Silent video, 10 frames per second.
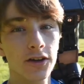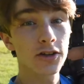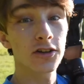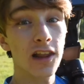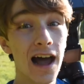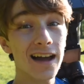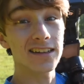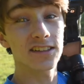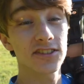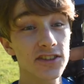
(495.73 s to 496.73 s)
Good
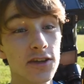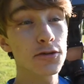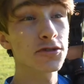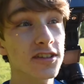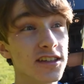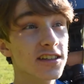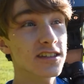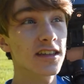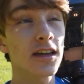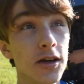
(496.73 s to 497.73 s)
light is
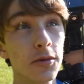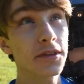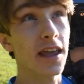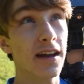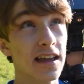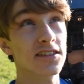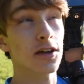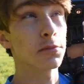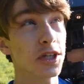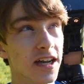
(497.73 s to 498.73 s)
useless without a
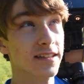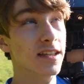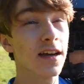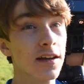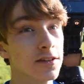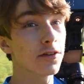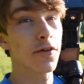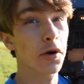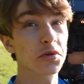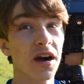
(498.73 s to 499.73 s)
subject to
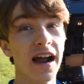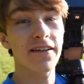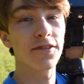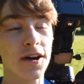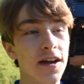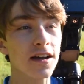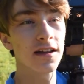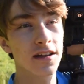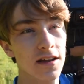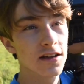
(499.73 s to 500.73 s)
photograph.
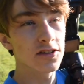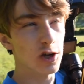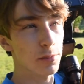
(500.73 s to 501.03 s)
So